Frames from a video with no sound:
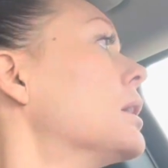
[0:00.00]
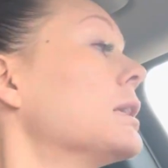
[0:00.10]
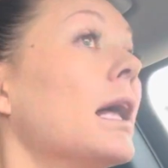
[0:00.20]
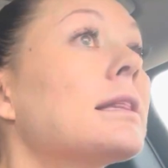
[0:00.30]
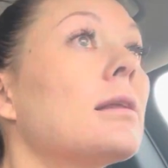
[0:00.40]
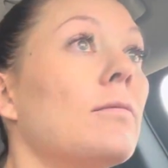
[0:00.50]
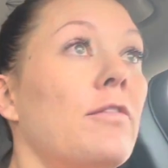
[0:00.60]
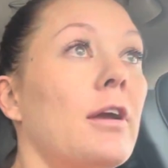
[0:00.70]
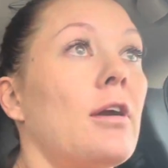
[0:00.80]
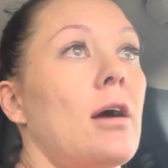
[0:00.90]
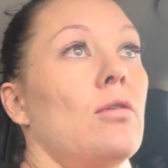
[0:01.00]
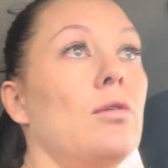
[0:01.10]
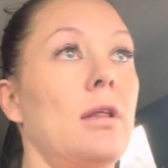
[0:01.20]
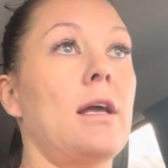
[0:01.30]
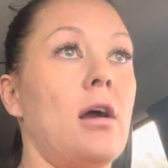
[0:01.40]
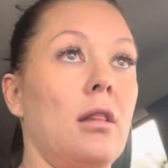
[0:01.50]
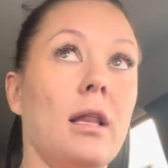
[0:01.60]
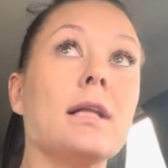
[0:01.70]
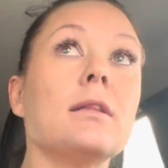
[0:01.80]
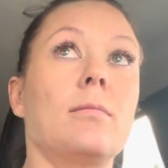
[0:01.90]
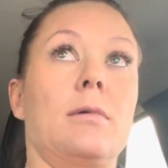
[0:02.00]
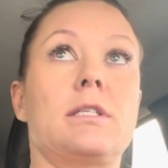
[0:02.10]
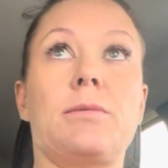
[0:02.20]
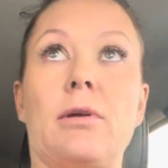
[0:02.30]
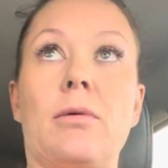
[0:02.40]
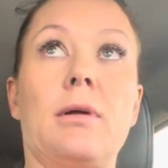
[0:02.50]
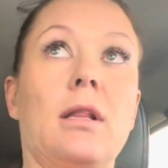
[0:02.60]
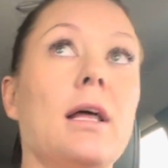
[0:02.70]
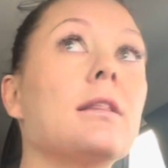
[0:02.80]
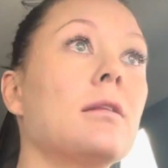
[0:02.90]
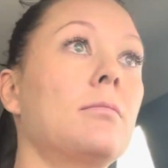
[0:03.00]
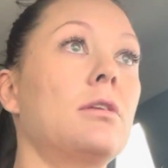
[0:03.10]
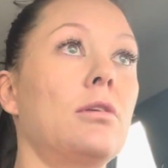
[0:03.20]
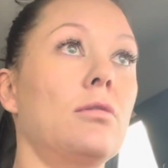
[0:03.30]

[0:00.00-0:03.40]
let them figure out who they are, let them experiment, let them